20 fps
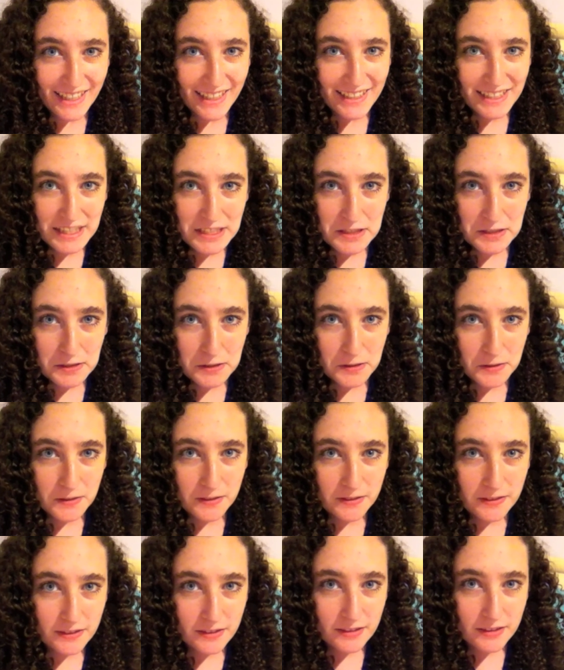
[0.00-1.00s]
Hello.
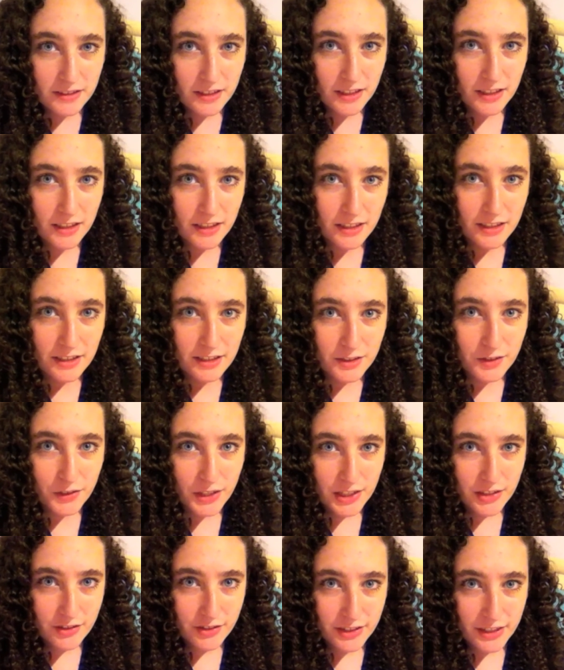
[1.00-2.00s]

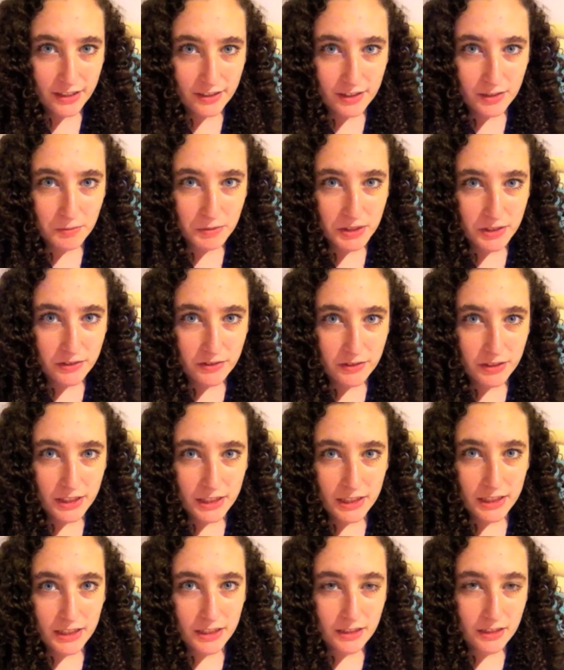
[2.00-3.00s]
So that turned out to be a
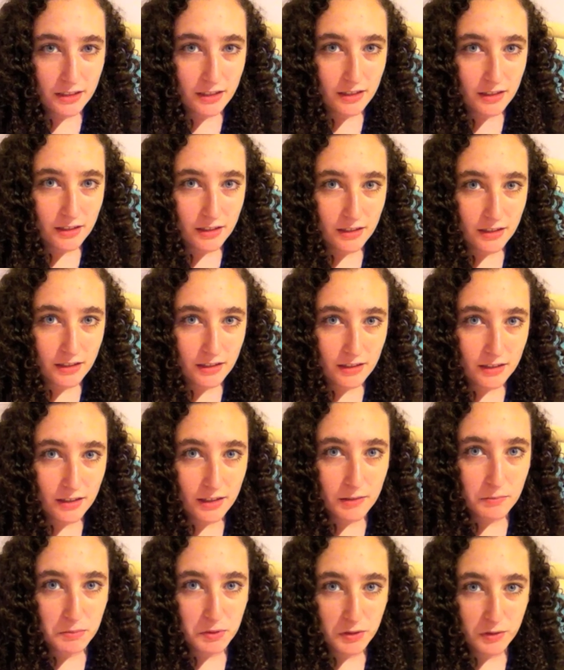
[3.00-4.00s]
really
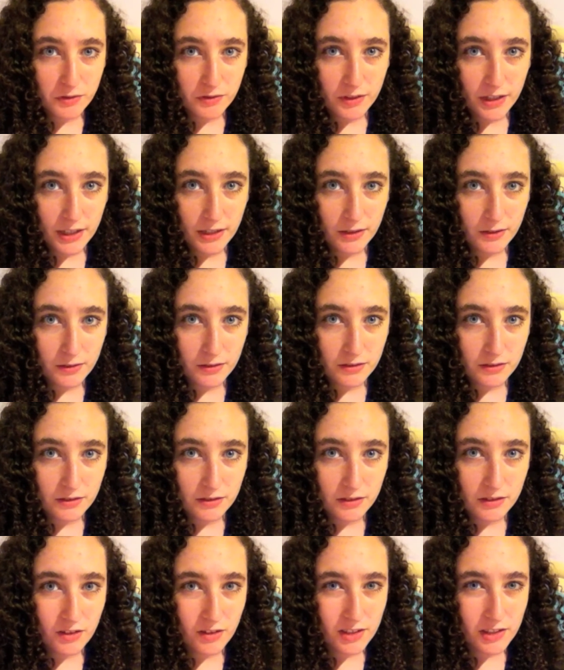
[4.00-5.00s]
unprofound
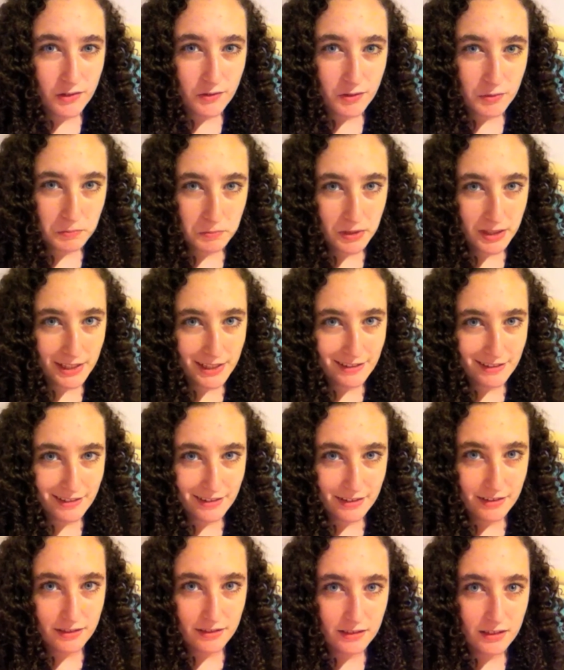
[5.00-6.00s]
thoughts from
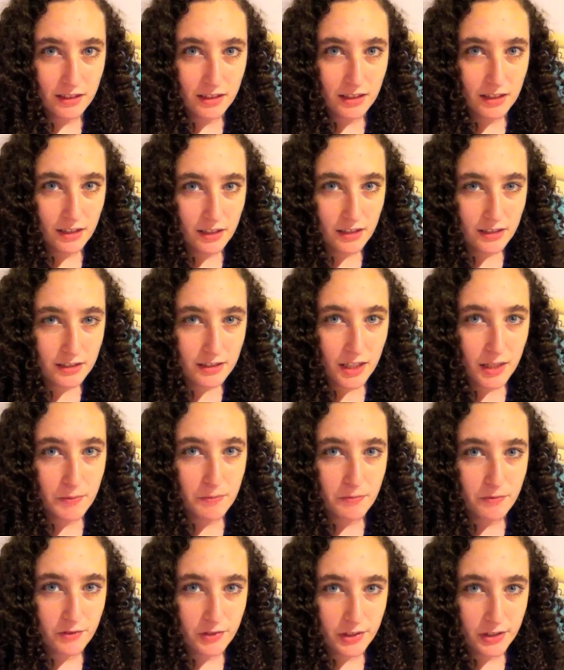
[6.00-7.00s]
places
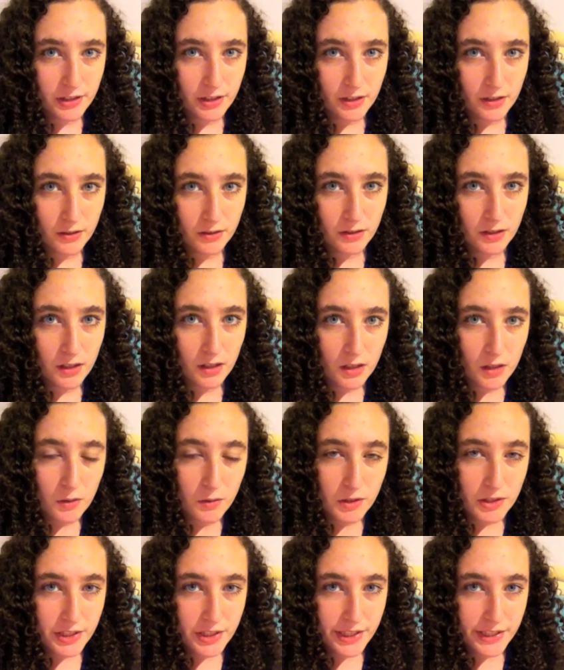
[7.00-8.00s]
type video,
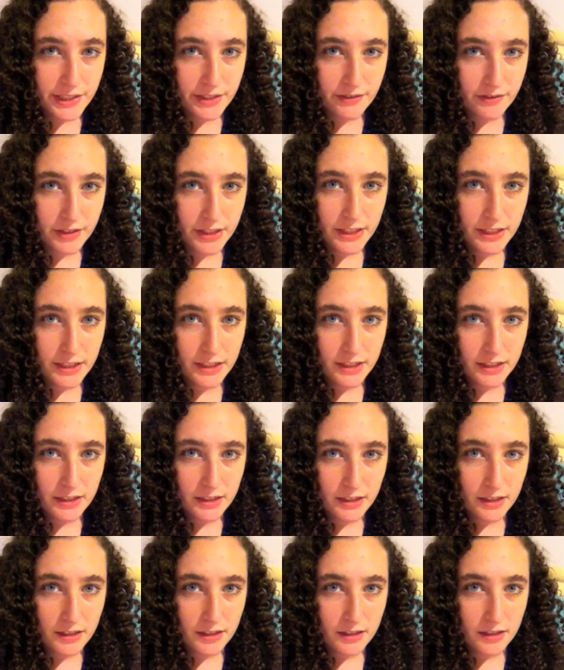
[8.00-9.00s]
which I didn't
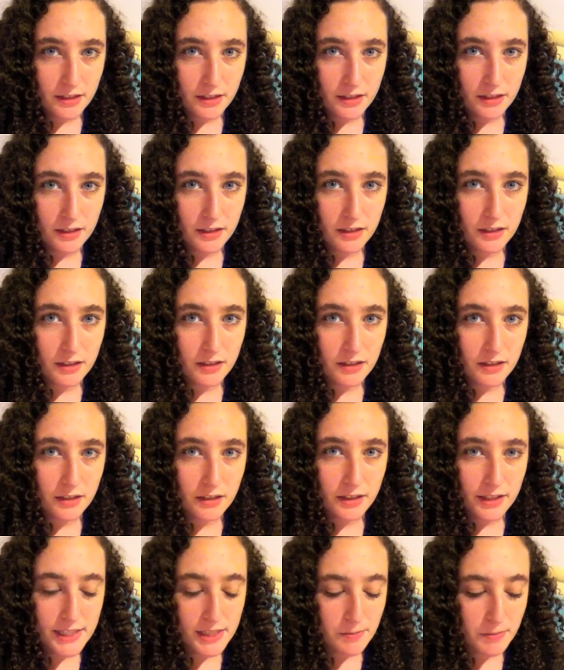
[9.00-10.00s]
really
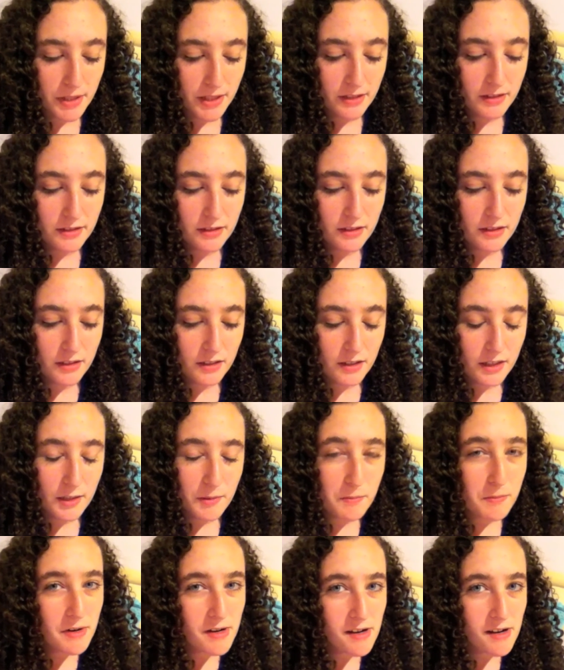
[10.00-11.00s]
expect,
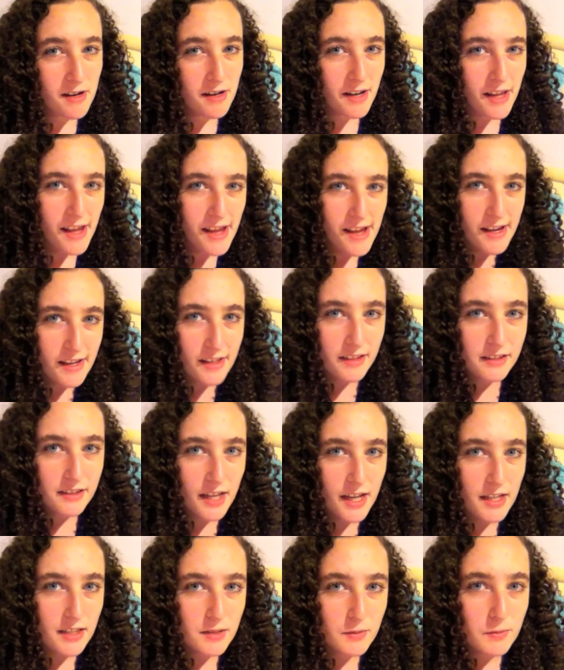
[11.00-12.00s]
but hey,
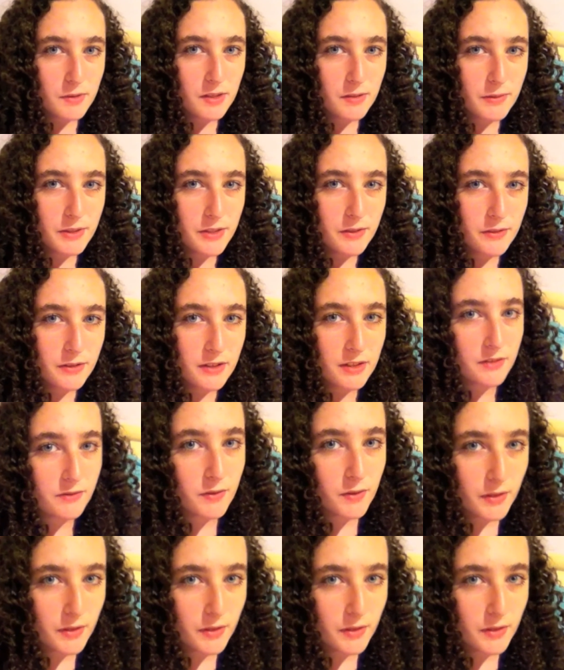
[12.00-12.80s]
that's what we're doing this